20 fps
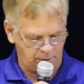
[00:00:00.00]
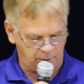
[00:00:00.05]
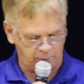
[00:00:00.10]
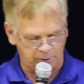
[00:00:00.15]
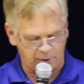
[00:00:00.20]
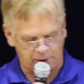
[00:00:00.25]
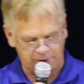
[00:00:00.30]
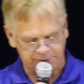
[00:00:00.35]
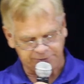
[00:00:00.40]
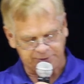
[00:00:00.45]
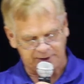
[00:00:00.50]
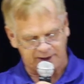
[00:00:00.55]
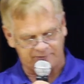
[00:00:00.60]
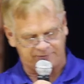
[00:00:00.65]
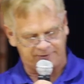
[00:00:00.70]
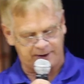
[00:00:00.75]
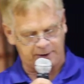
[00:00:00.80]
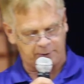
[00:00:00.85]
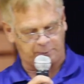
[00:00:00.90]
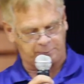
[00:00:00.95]
Oh, and also
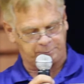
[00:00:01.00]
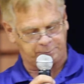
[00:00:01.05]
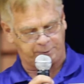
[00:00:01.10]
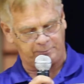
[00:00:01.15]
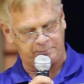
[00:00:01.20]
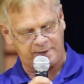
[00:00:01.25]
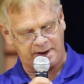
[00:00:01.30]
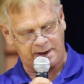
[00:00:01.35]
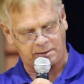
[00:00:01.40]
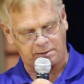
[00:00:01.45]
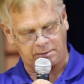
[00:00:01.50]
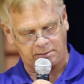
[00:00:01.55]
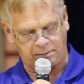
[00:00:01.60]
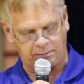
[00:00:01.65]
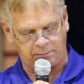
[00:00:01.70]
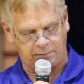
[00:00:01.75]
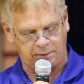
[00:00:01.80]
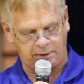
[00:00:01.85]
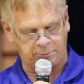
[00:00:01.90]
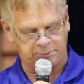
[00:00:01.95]
that federal permit,
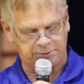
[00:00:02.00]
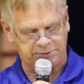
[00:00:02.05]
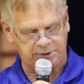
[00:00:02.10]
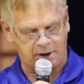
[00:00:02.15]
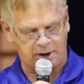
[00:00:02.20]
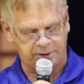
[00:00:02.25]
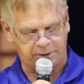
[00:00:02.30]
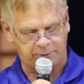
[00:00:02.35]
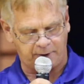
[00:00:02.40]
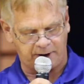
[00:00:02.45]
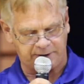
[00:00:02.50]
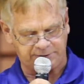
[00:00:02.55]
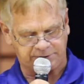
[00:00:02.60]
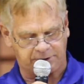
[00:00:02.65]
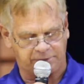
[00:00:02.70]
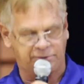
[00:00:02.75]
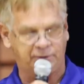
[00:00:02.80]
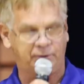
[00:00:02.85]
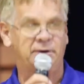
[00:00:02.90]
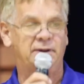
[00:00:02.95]
it was
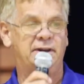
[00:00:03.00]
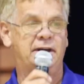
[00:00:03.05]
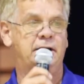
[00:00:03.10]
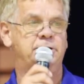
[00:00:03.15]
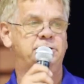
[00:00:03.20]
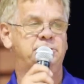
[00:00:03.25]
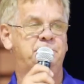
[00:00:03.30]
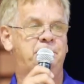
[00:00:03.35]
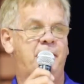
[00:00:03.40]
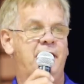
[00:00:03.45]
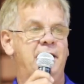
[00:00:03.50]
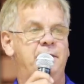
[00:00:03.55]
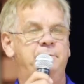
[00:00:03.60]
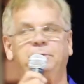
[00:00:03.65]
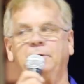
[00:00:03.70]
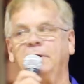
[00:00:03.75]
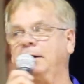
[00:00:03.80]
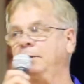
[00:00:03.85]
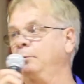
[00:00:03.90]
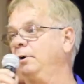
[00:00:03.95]
authorized a 30-inch
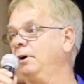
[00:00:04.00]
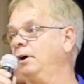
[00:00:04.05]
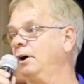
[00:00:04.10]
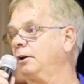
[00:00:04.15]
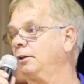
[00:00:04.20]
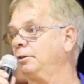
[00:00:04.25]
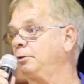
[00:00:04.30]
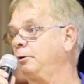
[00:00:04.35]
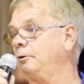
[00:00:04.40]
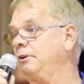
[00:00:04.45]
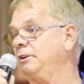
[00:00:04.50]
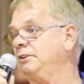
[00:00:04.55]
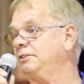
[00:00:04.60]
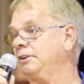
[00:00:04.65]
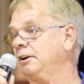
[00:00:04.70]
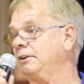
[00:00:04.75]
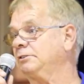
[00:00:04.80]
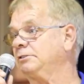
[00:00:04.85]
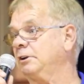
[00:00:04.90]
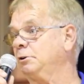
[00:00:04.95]
pipeline. We got a
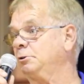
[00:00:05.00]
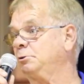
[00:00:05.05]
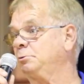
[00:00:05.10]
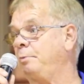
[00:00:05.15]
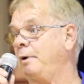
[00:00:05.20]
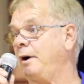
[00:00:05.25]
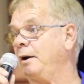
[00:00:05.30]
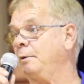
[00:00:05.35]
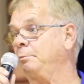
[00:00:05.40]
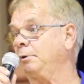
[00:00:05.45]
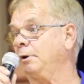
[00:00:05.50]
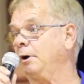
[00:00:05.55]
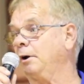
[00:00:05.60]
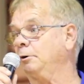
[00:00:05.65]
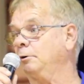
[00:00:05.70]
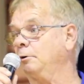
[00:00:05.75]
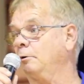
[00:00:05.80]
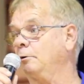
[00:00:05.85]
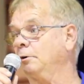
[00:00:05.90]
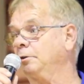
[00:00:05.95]
36-inch
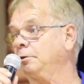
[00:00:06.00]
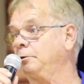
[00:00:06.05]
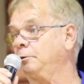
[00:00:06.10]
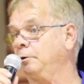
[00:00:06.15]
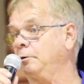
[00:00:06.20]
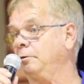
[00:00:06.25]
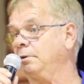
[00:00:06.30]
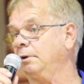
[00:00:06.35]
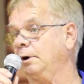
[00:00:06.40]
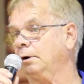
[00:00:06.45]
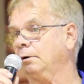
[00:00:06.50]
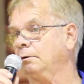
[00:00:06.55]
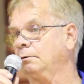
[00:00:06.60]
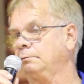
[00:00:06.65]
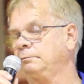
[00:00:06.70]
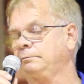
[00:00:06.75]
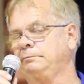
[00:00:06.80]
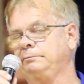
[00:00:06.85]
pipeline going through there.